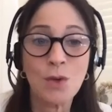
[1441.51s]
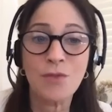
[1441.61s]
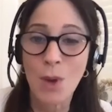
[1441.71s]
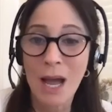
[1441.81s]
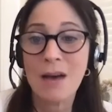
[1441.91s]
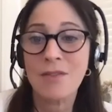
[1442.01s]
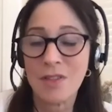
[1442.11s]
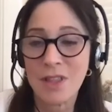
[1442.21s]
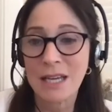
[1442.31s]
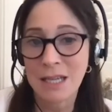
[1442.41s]
you have
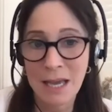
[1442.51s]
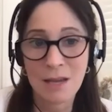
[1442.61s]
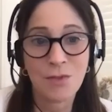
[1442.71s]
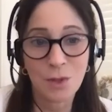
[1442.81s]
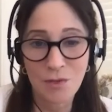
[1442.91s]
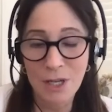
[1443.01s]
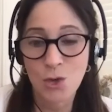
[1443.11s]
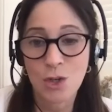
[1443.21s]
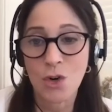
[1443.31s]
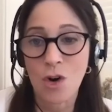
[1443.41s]
that Canfill
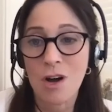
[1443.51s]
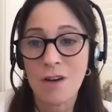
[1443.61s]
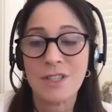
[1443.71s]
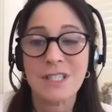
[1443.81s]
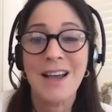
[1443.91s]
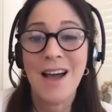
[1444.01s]
Vectra in your office,